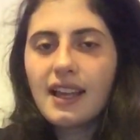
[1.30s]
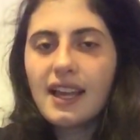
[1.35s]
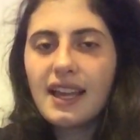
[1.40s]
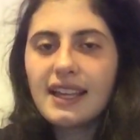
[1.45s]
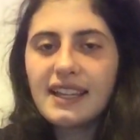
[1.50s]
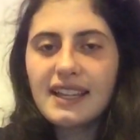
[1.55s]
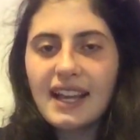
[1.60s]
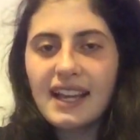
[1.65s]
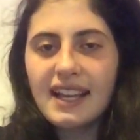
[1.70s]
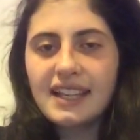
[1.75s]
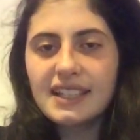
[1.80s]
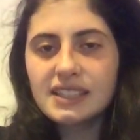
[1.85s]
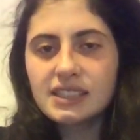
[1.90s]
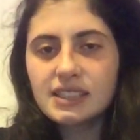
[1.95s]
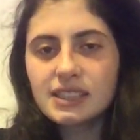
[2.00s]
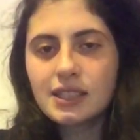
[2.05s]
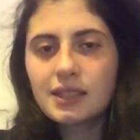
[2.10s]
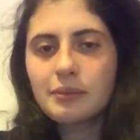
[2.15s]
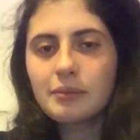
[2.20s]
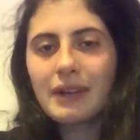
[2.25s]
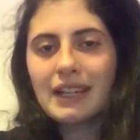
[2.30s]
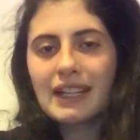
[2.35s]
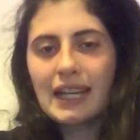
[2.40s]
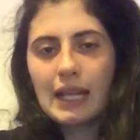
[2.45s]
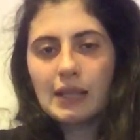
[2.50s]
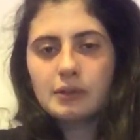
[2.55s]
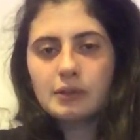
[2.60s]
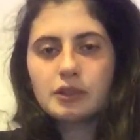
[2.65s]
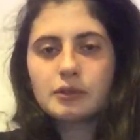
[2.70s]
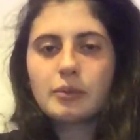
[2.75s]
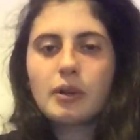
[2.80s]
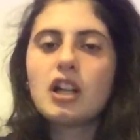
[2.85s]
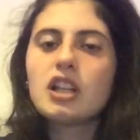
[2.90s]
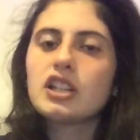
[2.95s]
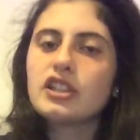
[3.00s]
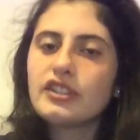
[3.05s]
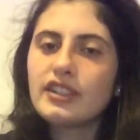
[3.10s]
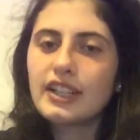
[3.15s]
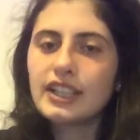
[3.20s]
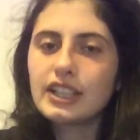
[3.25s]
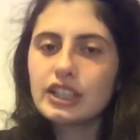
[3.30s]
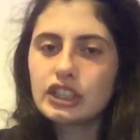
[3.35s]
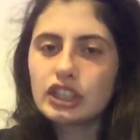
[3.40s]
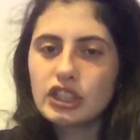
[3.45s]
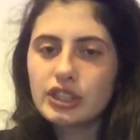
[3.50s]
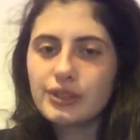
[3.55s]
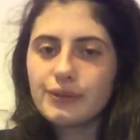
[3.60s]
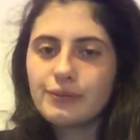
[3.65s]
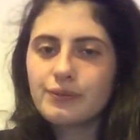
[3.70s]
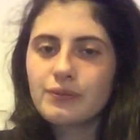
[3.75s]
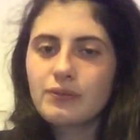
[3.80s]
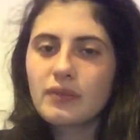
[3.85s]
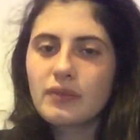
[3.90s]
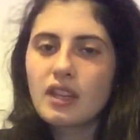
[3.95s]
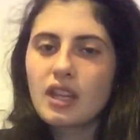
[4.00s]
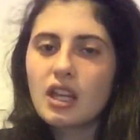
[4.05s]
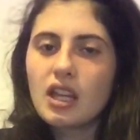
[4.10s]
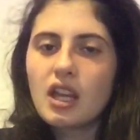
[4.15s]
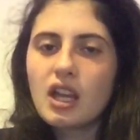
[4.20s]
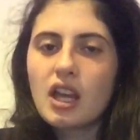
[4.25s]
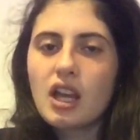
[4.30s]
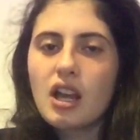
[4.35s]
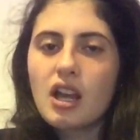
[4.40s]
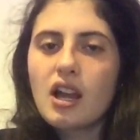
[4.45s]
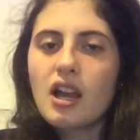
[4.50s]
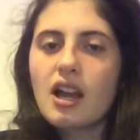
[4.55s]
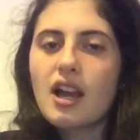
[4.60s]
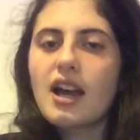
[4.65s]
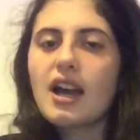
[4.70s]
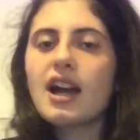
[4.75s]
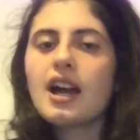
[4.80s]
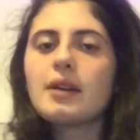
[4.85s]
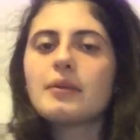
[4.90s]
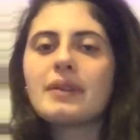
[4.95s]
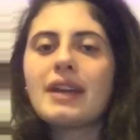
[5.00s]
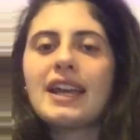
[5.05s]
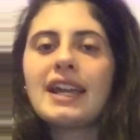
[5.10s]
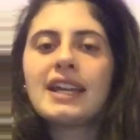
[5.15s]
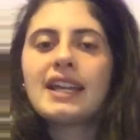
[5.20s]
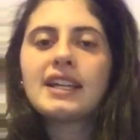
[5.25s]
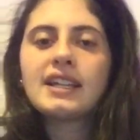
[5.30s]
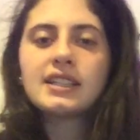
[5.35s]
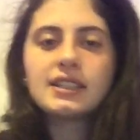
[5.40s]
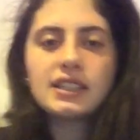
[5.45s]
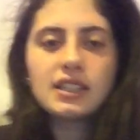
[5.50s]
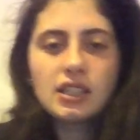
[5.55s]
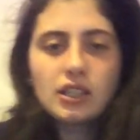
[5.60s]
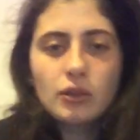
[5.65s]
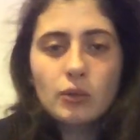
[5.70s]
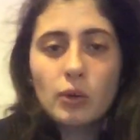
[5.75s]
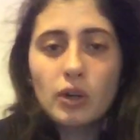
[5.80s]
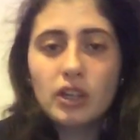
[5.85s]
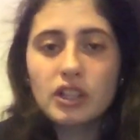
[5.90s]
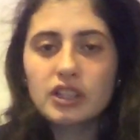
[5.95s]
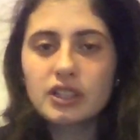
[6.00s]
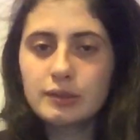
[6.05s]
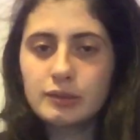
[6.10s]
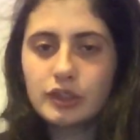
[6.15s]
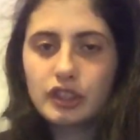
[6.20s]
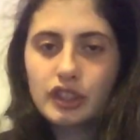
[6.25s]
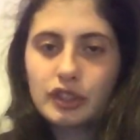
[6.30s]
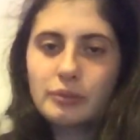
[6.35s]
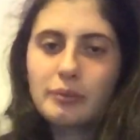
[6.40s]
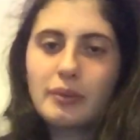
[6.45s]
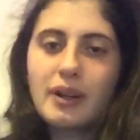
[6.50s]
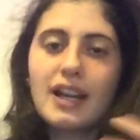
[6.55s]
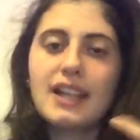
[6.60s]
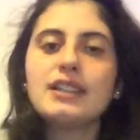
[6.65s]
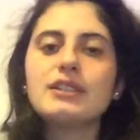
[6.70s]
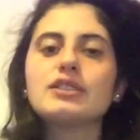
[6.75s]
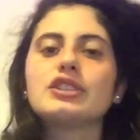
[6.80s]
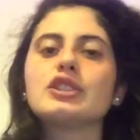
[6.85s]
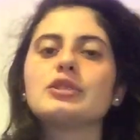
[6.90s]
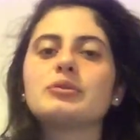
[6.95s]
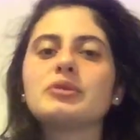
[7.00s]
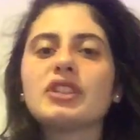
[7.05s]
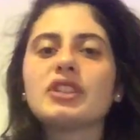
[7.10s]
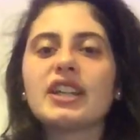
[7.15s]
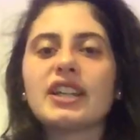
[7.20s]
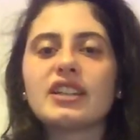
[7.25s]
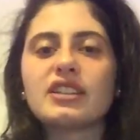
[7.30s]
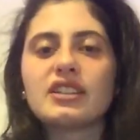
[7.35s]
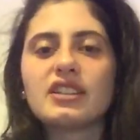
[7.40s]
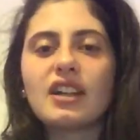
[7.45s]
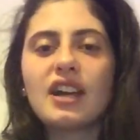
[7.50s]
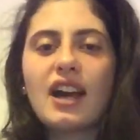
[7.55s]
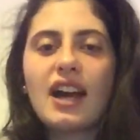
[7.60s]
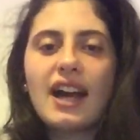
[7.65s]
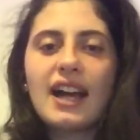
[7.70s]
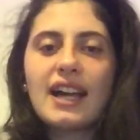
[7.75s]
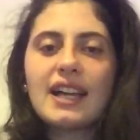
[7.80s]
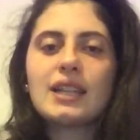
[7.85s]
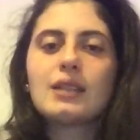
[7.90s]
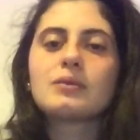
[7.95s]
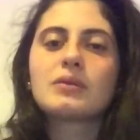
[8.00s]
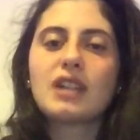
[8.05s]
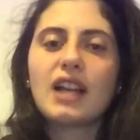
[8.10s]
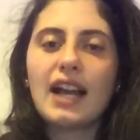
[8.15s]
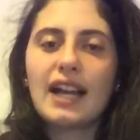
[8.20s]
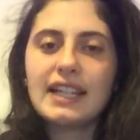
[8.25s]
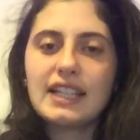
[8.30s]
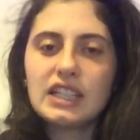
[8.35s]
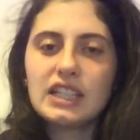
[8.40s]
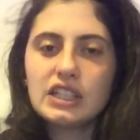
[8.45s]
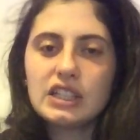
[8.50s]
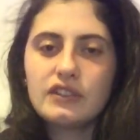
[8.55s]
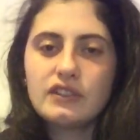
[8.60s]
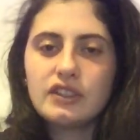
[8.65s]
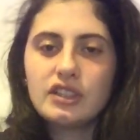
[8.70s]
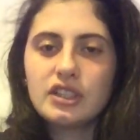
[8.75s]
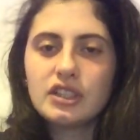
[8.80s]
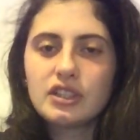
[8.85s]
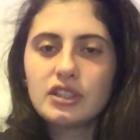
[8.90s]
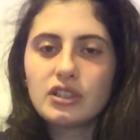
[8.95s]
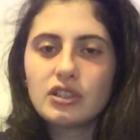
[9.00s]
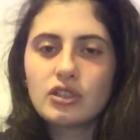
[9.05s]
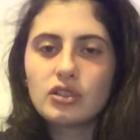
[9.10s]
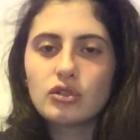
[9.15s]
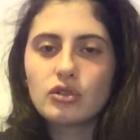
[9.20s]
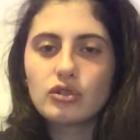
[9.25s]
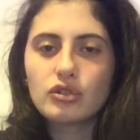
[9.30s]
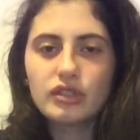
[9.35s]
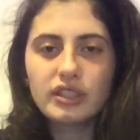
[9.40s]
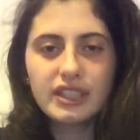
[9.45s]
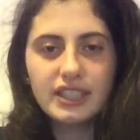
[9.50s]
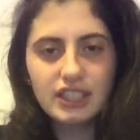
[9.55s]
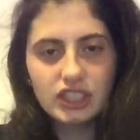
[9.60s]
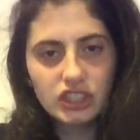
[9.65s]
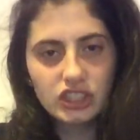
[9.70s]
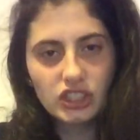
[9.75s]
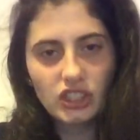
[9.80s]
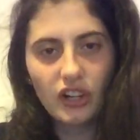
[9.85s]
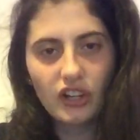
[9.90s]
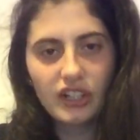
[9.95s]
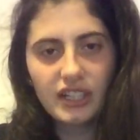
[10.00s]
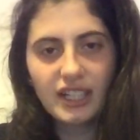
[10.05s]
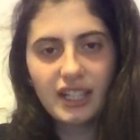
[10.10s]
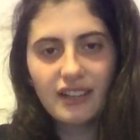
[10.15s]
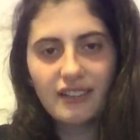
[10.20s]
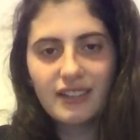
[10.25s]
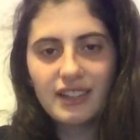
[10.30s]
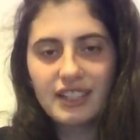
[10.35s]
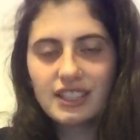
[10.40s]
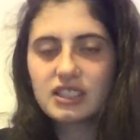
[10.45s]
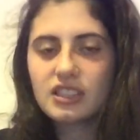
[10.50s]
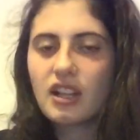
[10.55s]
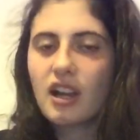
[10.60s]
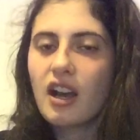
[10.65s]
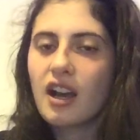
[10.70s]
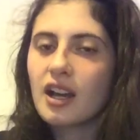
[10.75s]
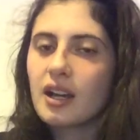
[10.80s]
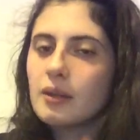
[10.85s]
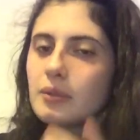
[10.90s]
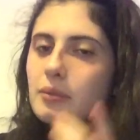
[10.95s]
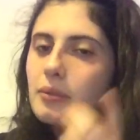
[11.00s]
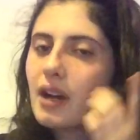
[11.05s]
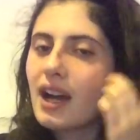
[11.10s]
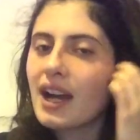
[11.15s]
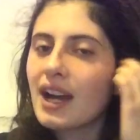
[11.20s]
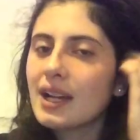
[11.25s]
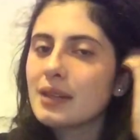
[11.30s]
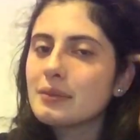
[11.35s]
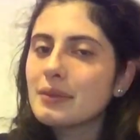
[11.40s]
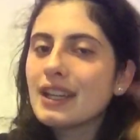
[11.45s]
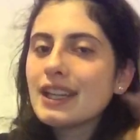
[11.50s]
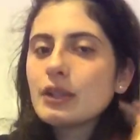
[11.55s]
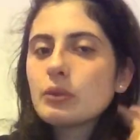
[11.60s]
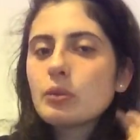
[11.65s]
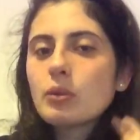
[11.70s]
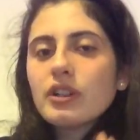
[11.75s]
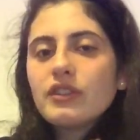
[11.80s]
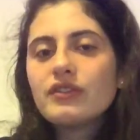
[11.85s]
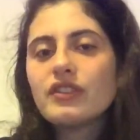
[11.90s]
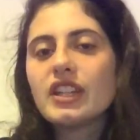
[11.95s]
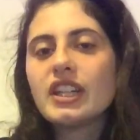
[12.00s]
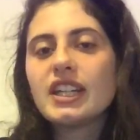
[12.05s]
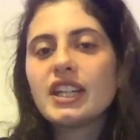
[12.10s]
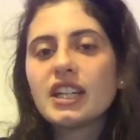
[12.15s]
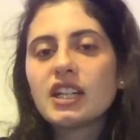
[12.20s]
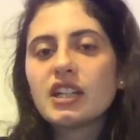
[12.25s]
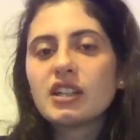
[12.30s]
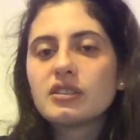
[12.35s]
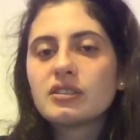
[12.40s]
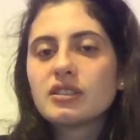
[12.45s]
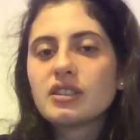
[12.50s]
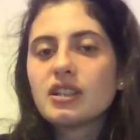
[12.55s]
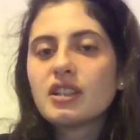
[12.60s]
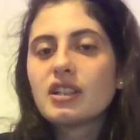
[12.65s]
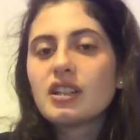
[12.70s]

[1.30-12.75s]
Hey guys, my name's Paula Rachel, and welcome to my YouTube channel. I am kind of restarting this up. I made one video